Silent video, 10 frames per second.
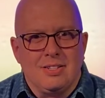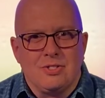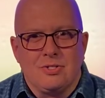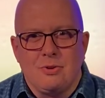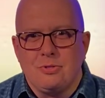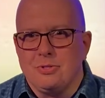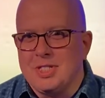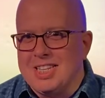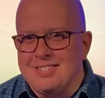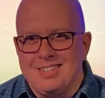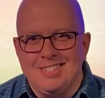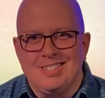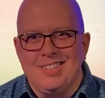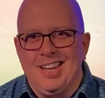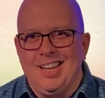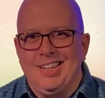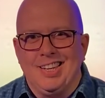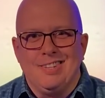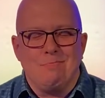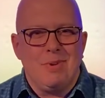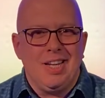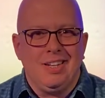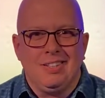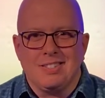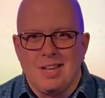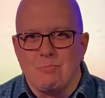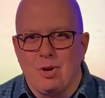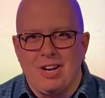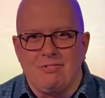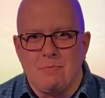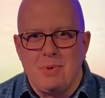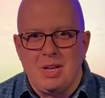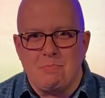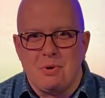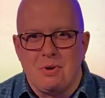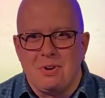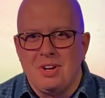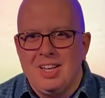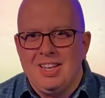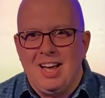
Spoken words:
social distancing and being separated from people